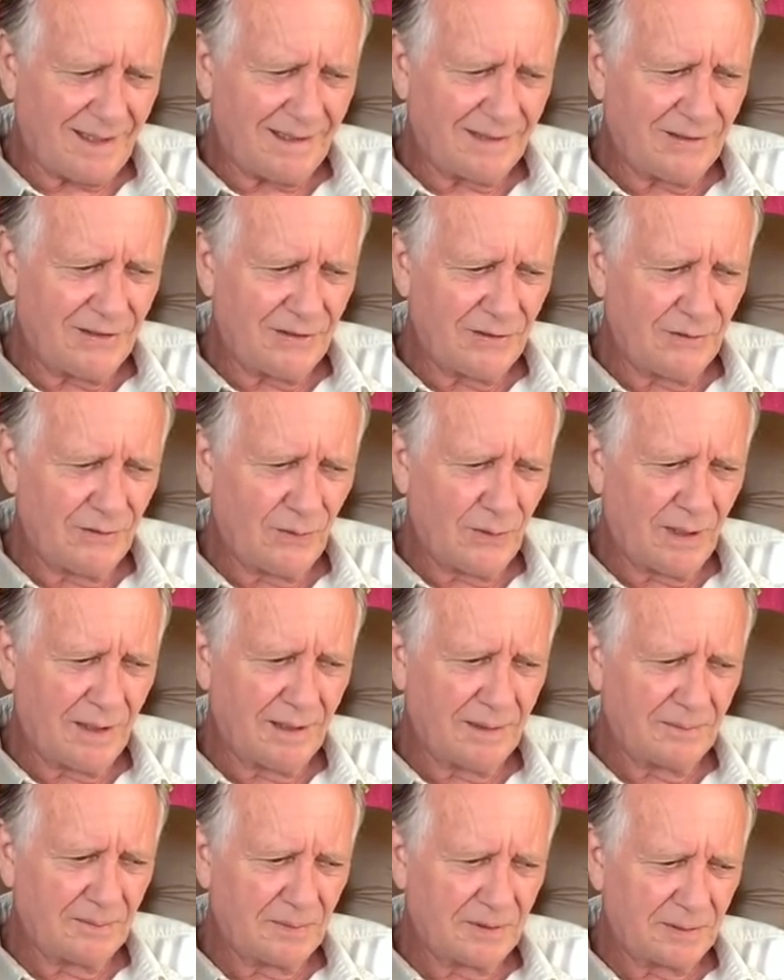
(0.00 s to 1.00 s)
to the one
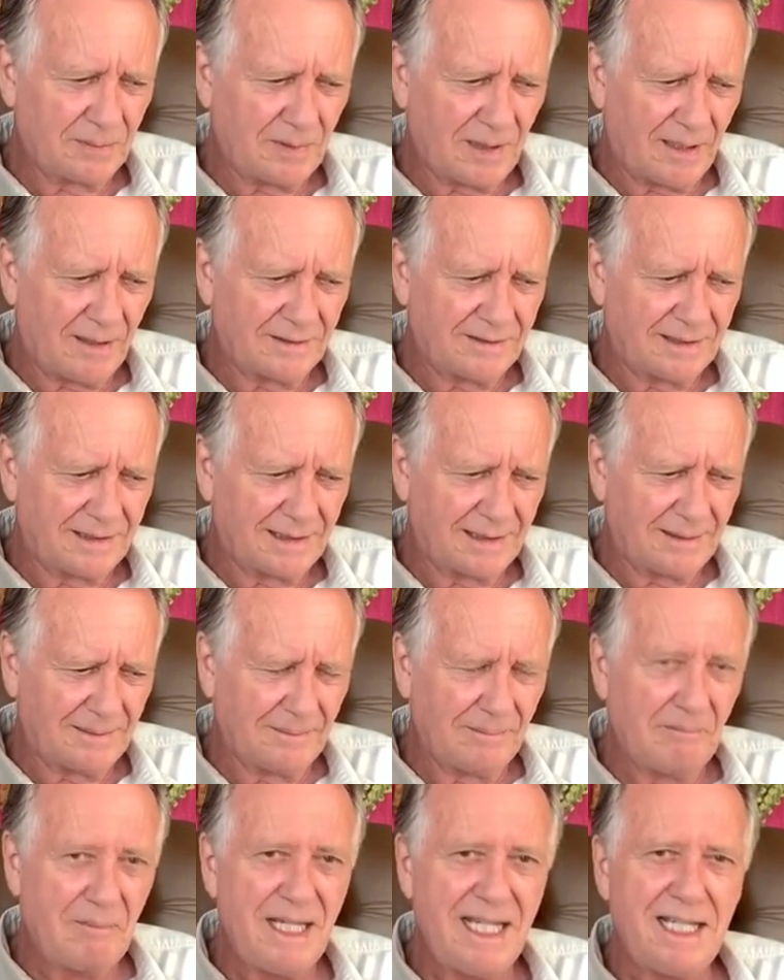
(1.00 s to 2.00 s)
about
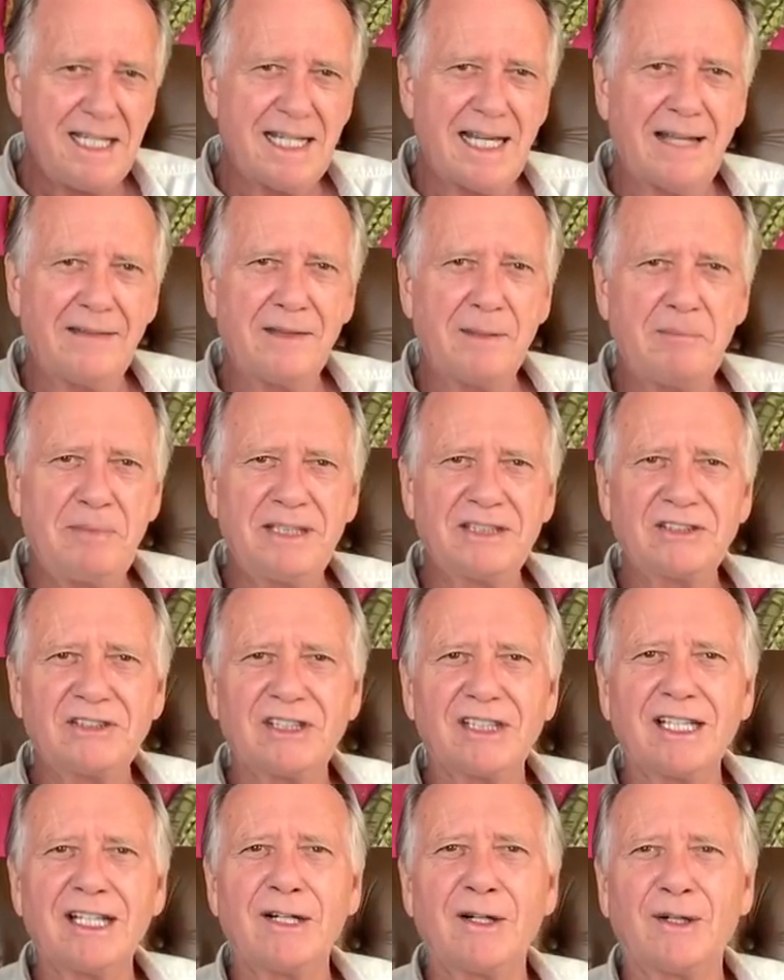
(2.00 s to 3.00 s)
me and the
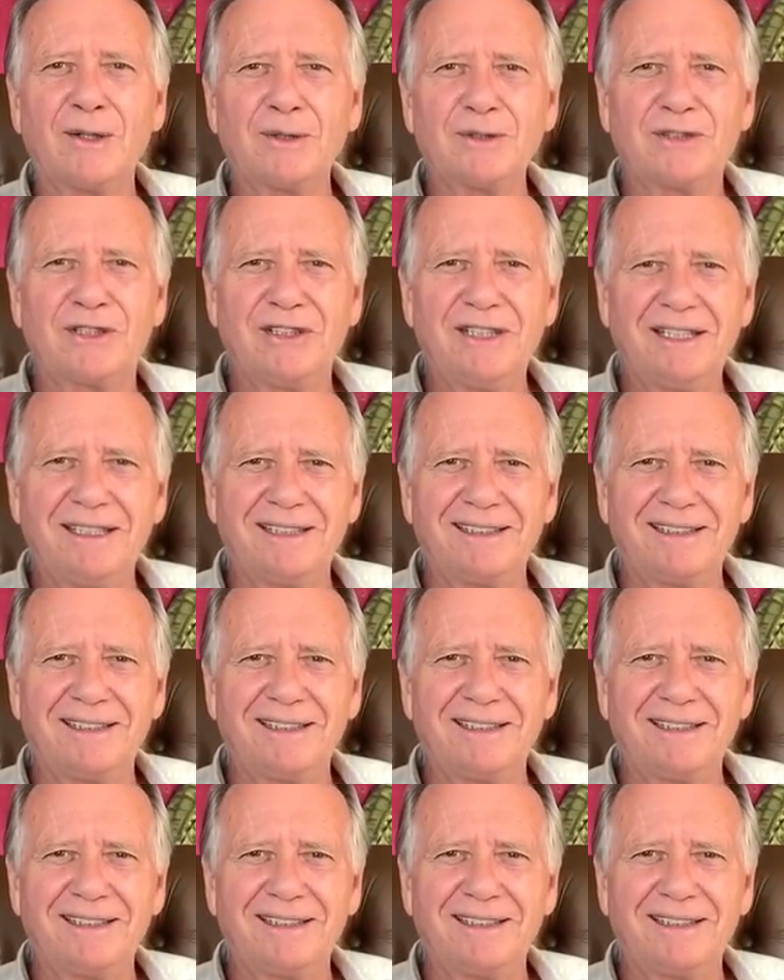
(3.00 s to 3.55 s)
Pistoleros.